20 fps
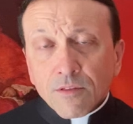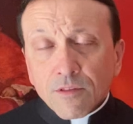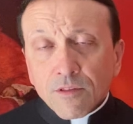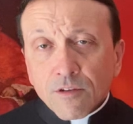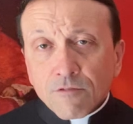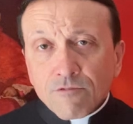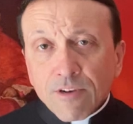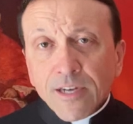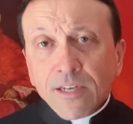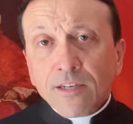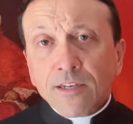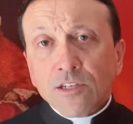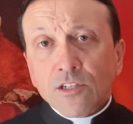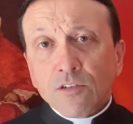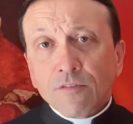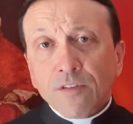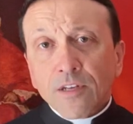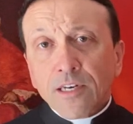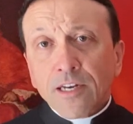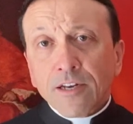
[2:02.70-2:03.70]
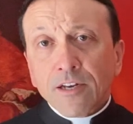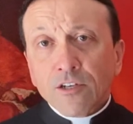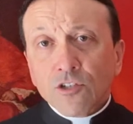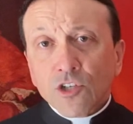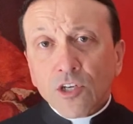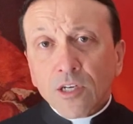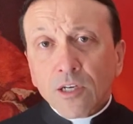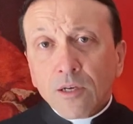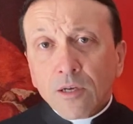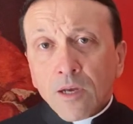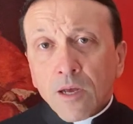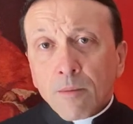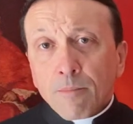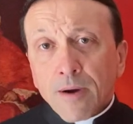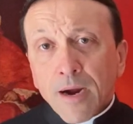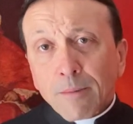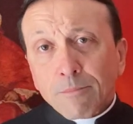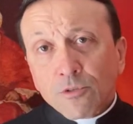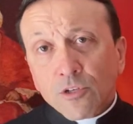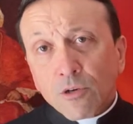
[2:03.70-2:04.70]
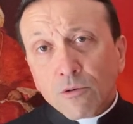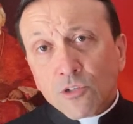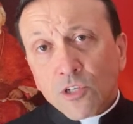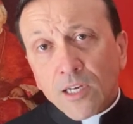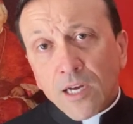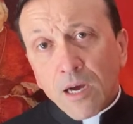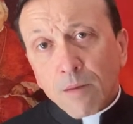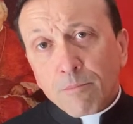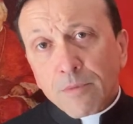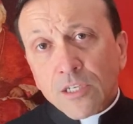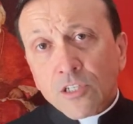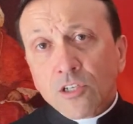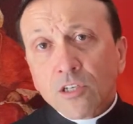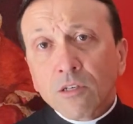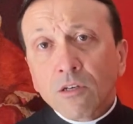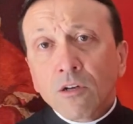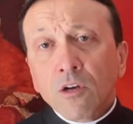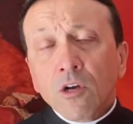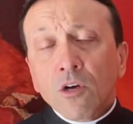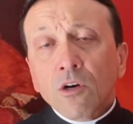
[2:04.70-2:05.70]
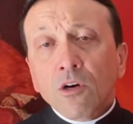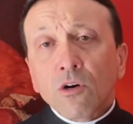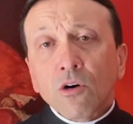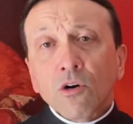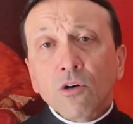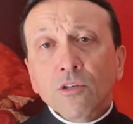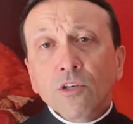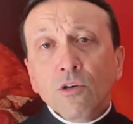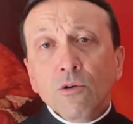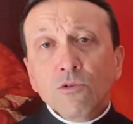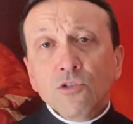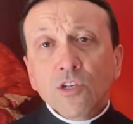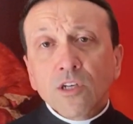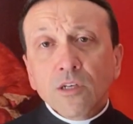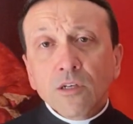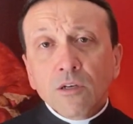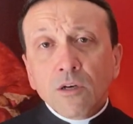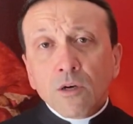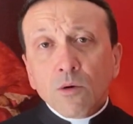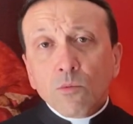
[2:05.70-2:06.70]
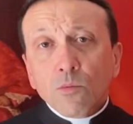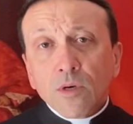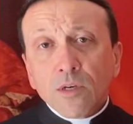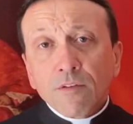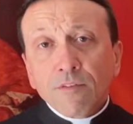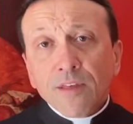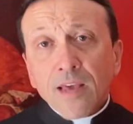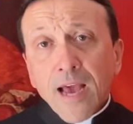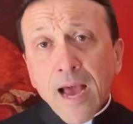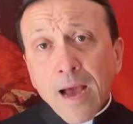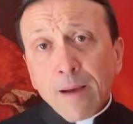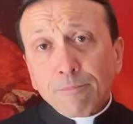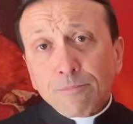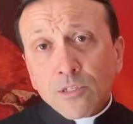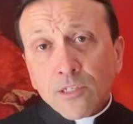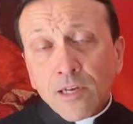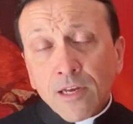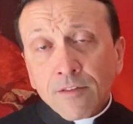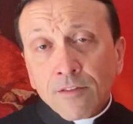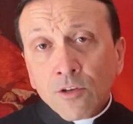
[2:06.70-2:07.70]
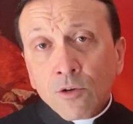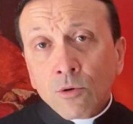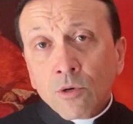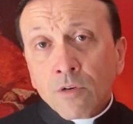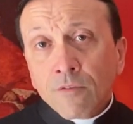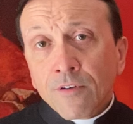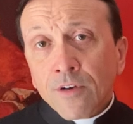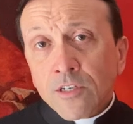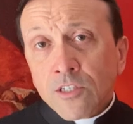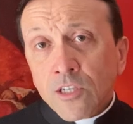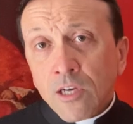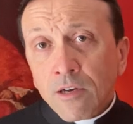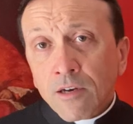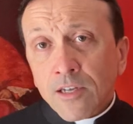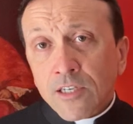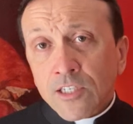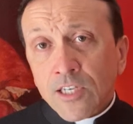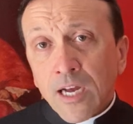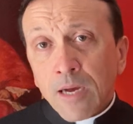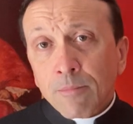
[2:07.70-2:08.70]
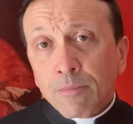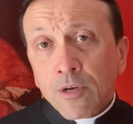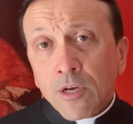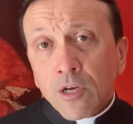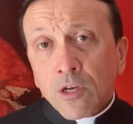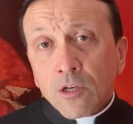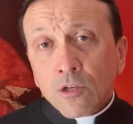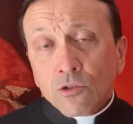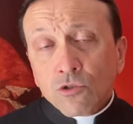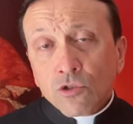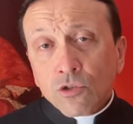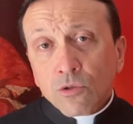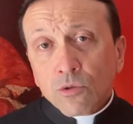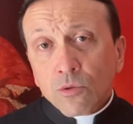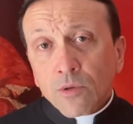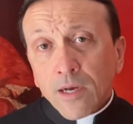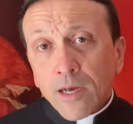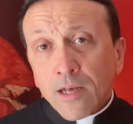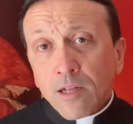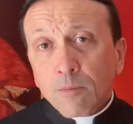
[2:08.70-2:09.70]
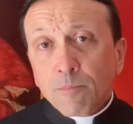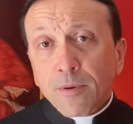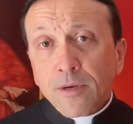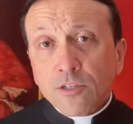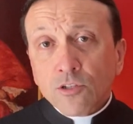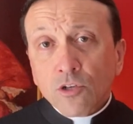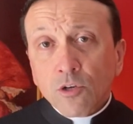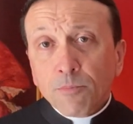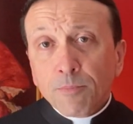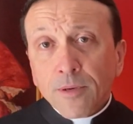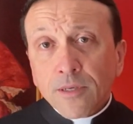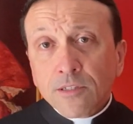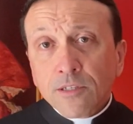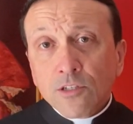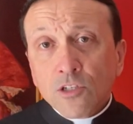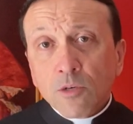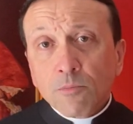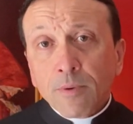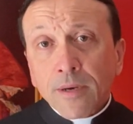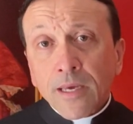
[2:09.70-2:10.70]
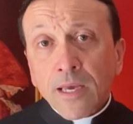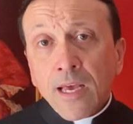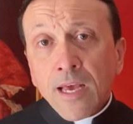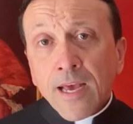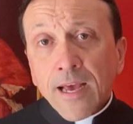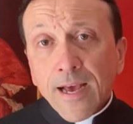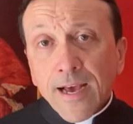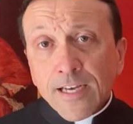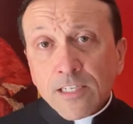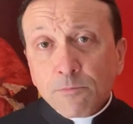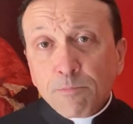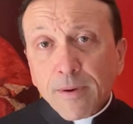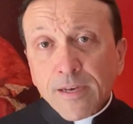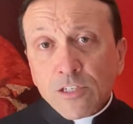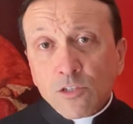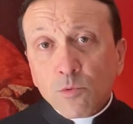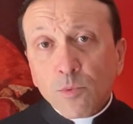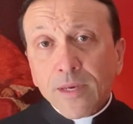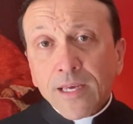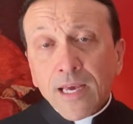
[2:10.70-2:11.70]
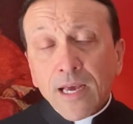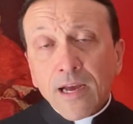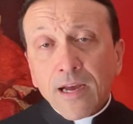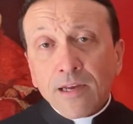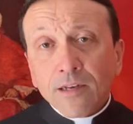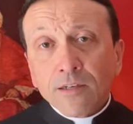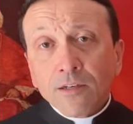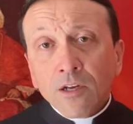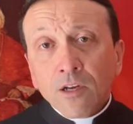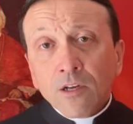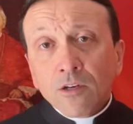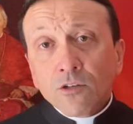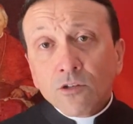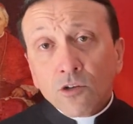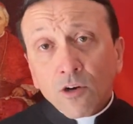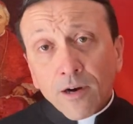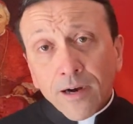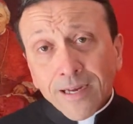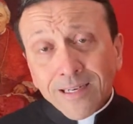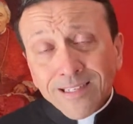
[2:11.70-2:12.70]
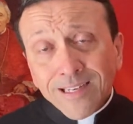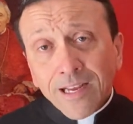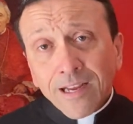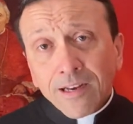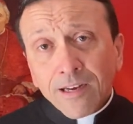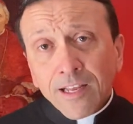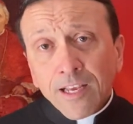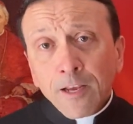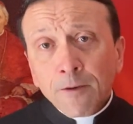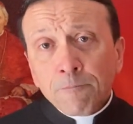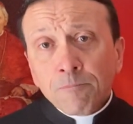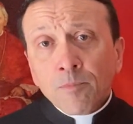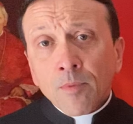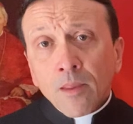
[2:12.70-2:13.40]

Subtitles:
the readings of the liturgy, perhaps using our missal or using one of the apps like the Universalis app to help us to participate as best we can, not ideally,